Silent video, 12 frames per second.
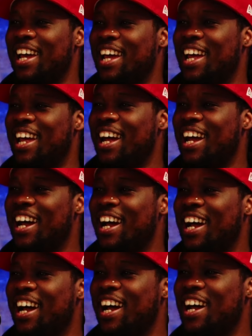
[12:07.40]
the old
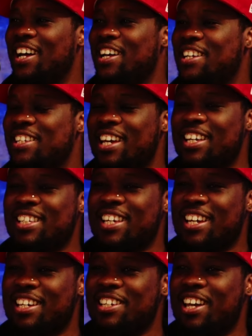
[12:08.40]
classic, bro. Yeah,
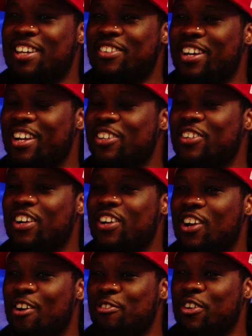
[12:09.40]
yeah, yeah. You're gonna you're gonna
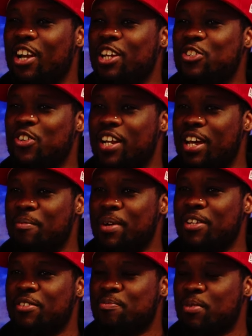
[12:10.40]
laugh. You're gonna enjoy that,
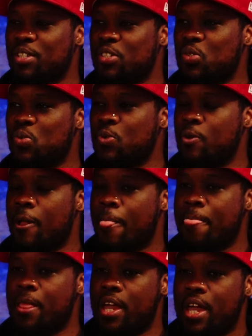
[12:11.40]
man. Prison school,
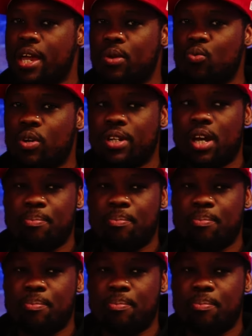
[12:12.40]
and one that